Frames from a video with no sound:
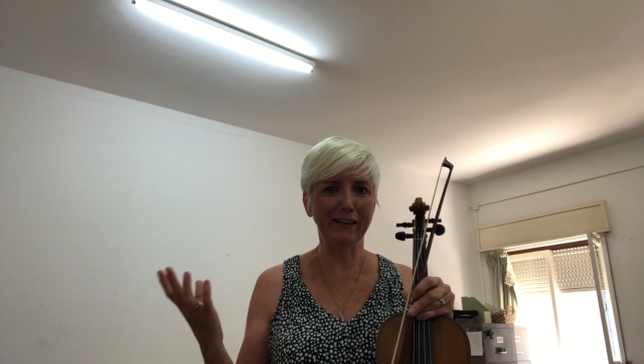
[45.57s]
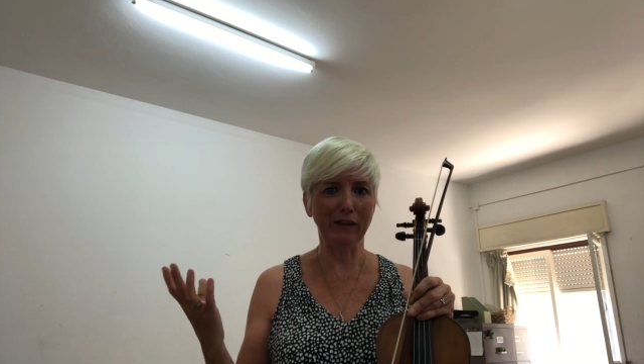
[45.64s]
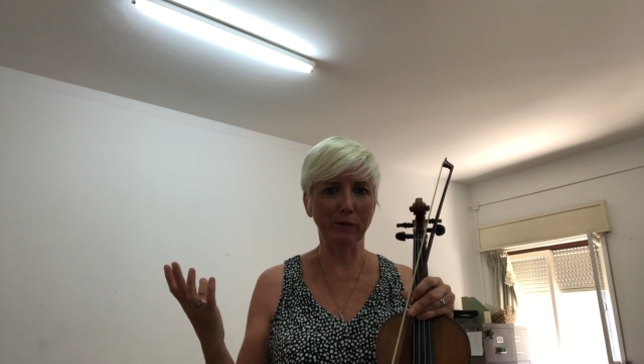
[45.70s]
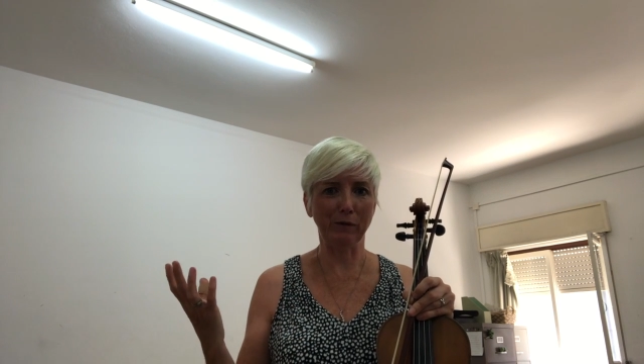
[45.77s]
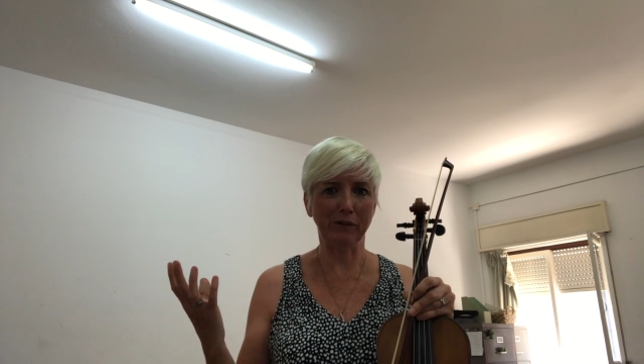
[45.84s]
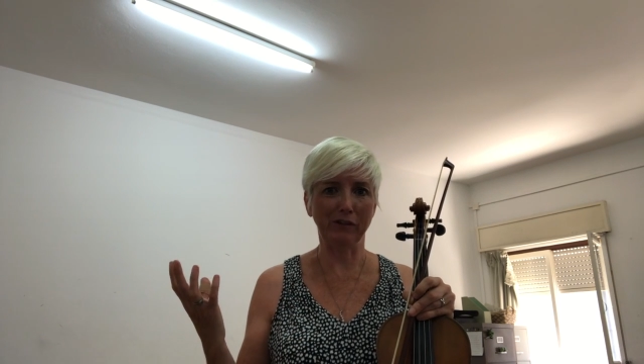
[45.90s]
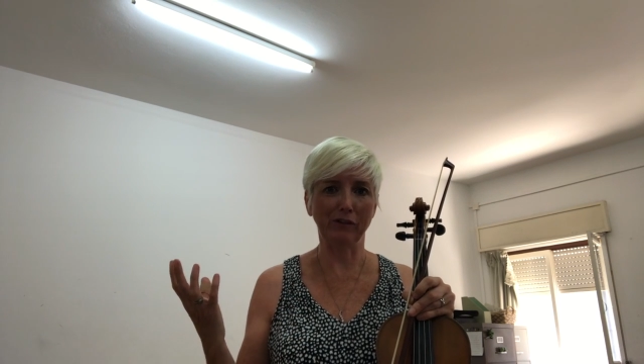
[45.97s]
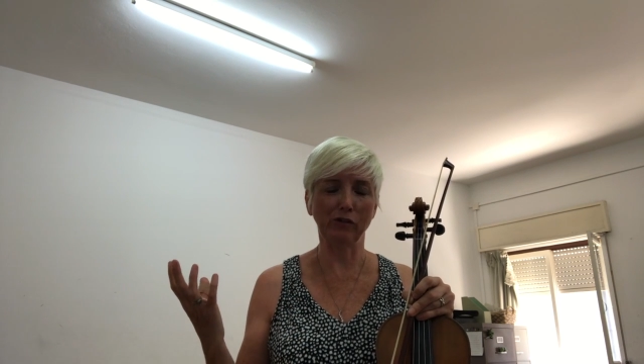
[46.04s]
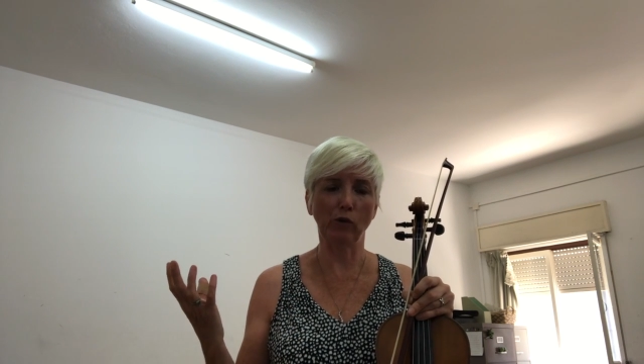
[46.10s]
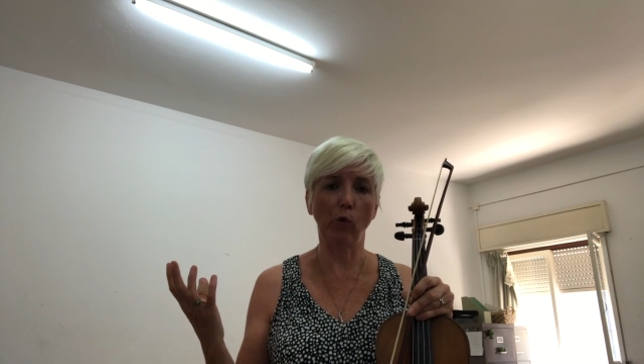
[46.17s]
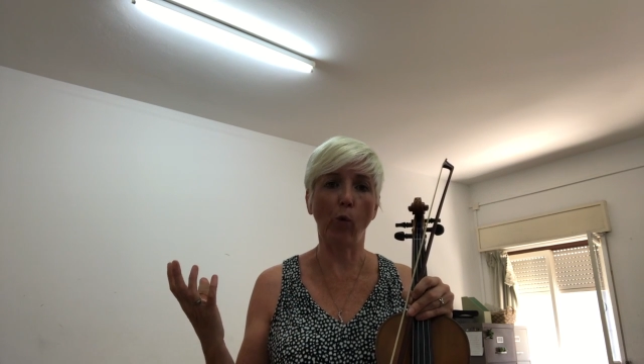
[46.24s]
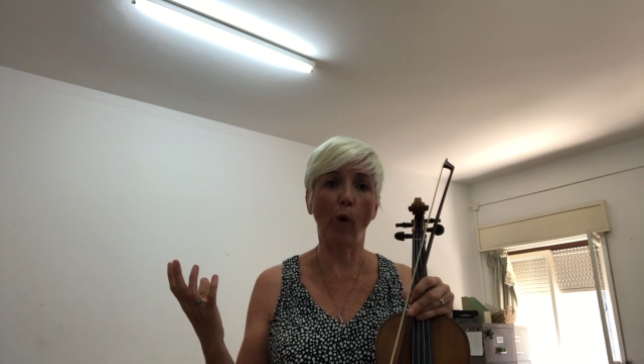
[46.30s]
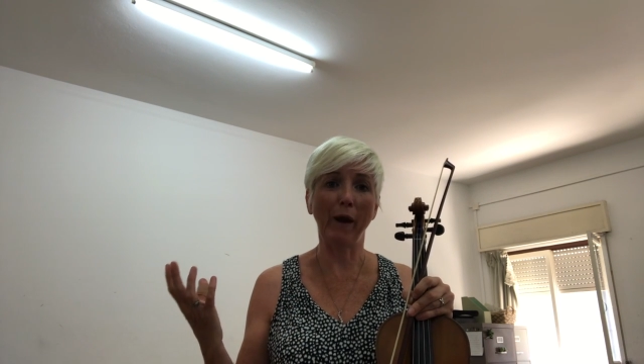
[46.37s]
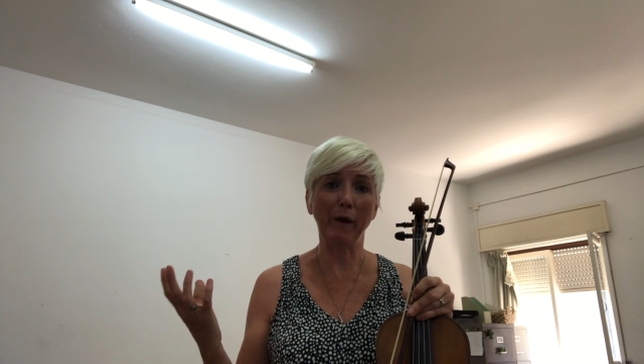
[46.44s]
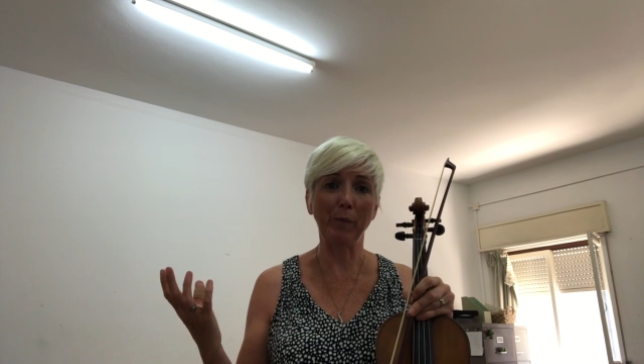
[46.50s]
which is
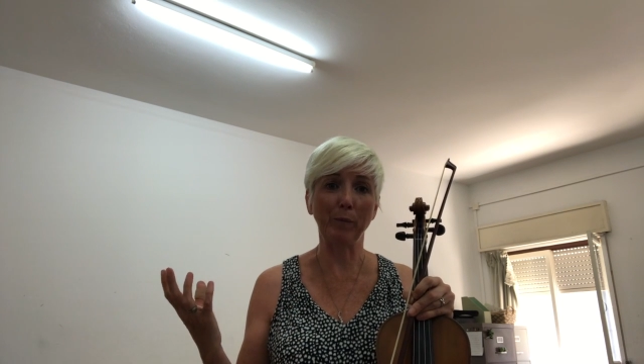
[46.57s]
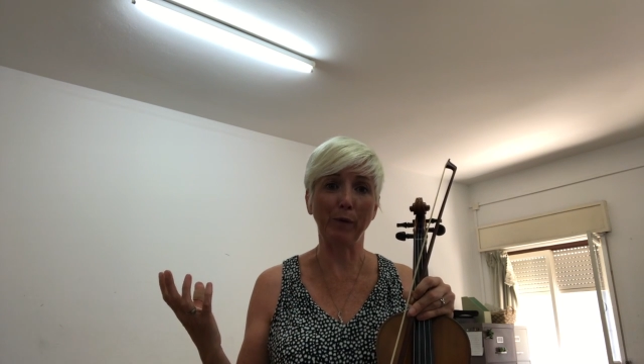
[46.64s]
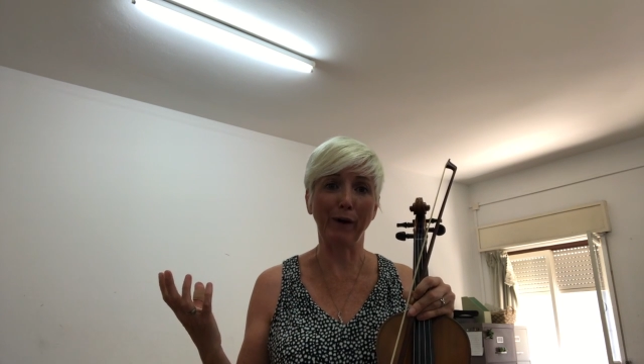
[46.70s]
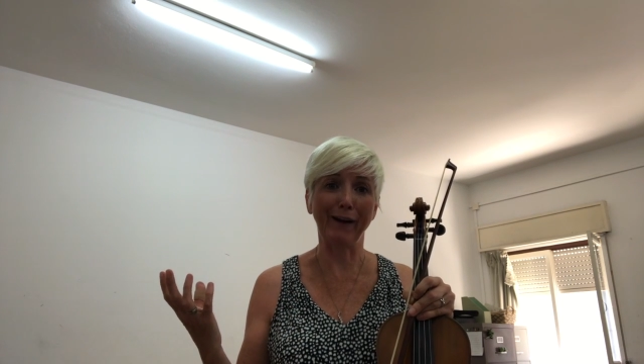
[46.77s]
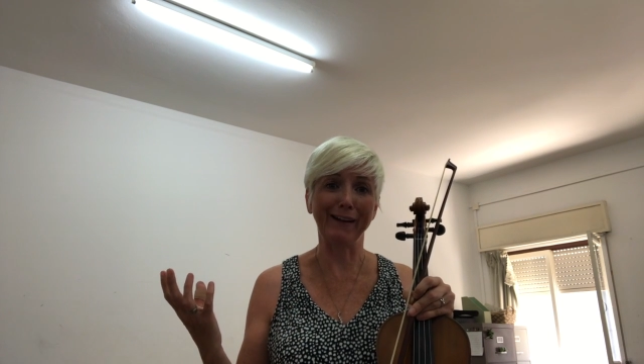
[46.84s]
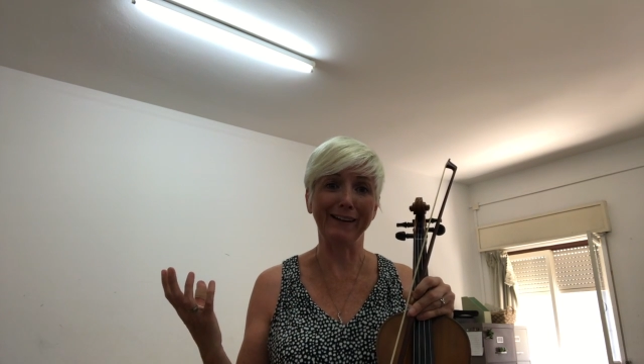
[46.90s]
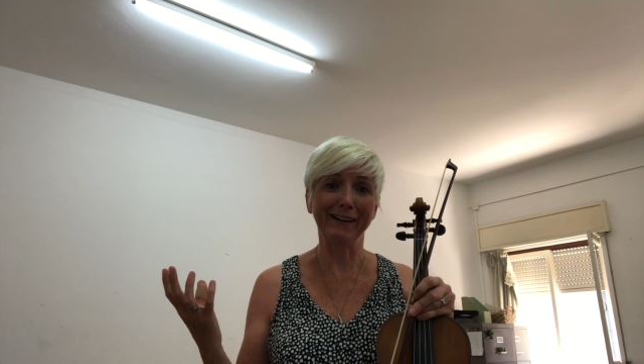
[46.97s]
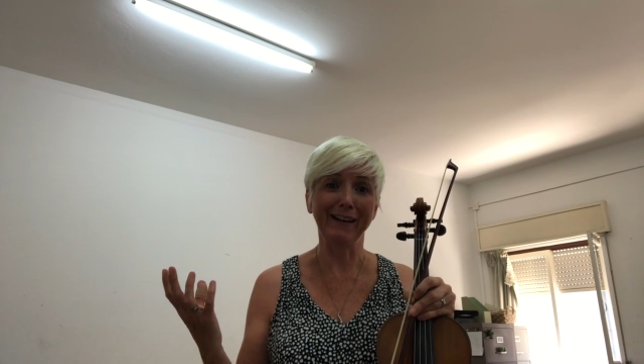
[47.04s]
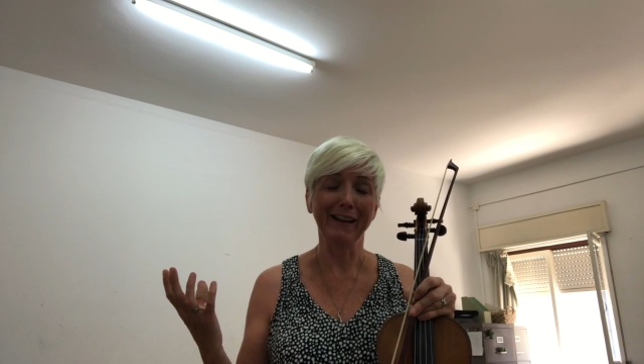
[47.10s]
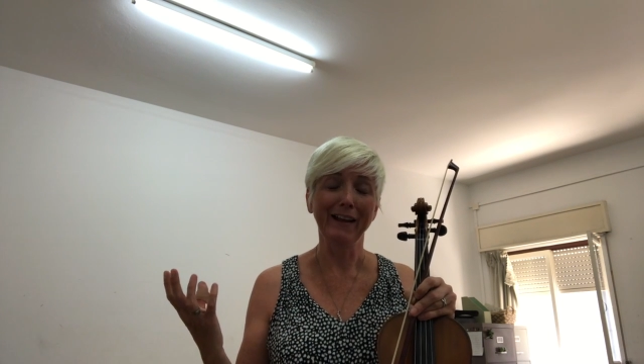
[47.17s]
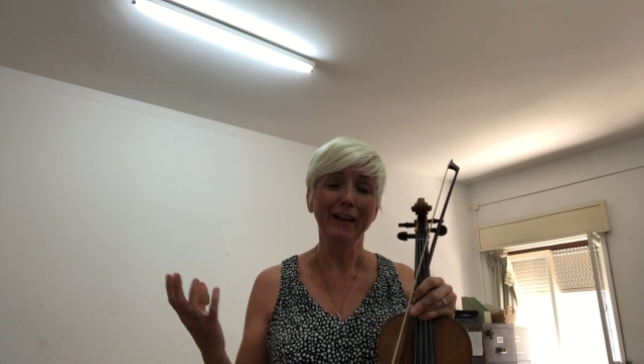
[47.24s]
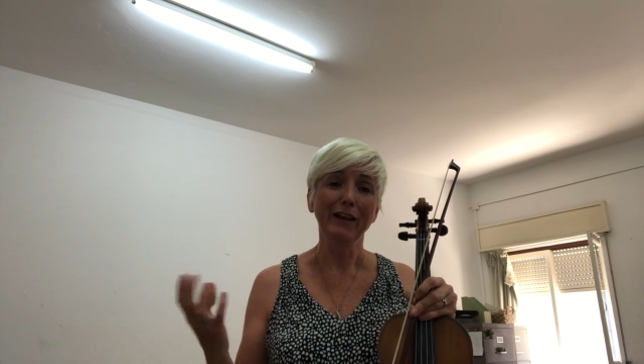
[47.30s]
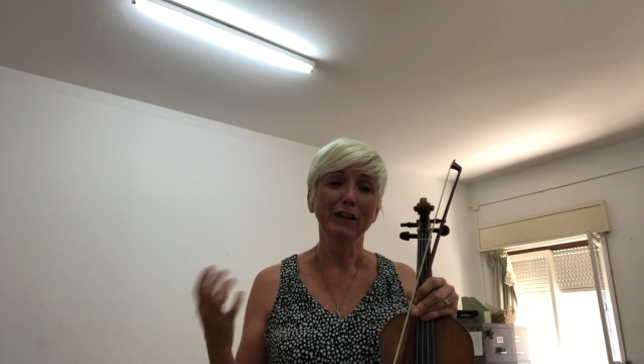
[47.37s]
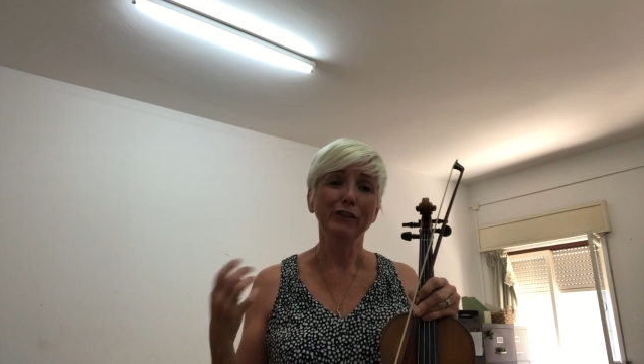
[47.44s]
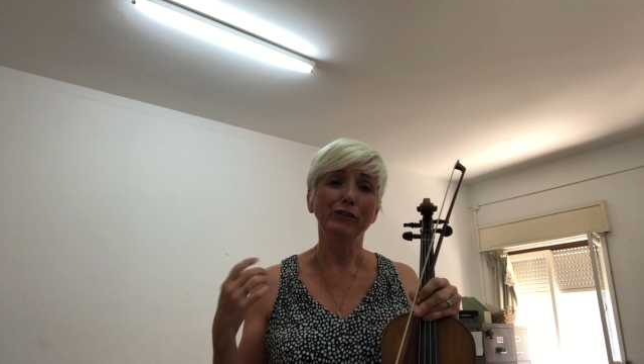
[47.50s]
quite
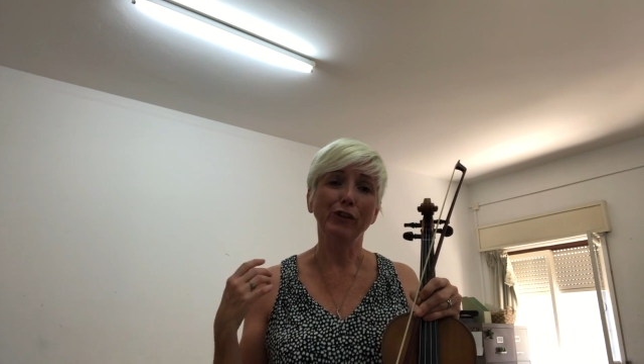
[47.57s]
bright.